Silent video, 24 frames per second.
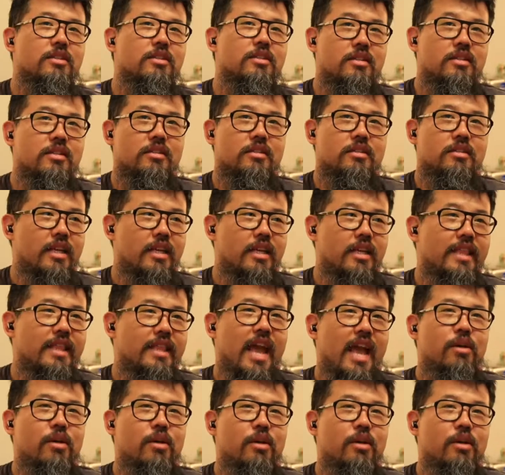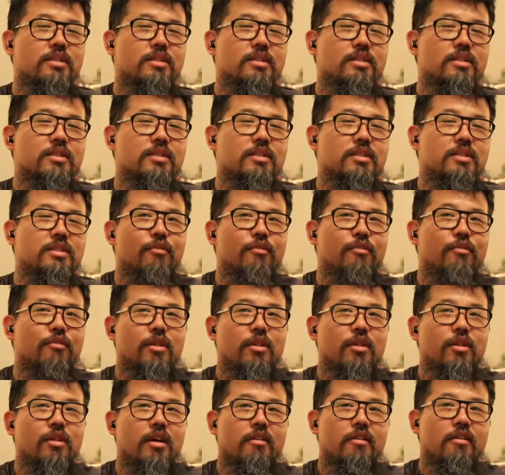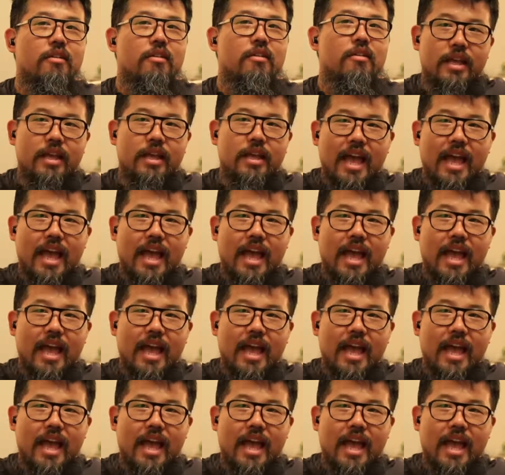It was like that. It was that level of like that